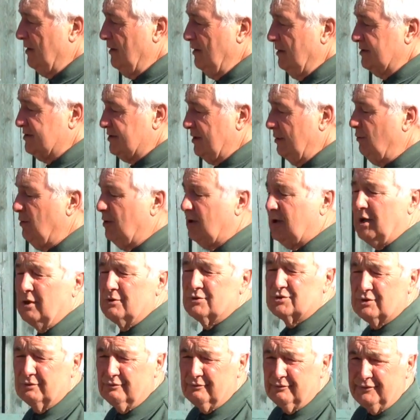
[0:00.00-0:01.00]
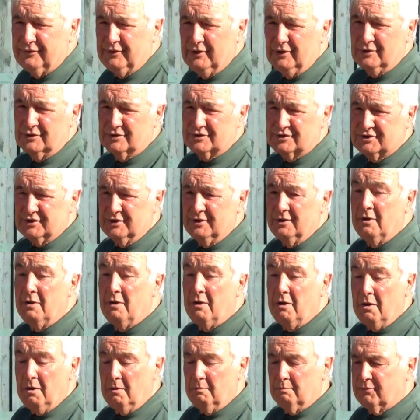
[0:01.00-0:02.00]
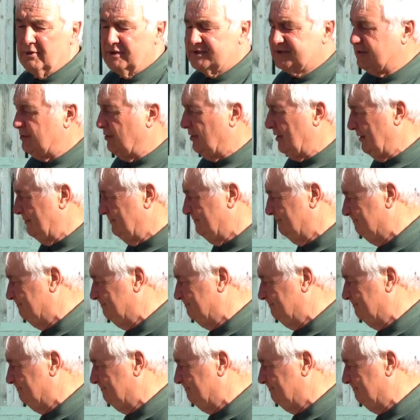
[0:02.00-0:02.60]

So what goes on first? Breast collar.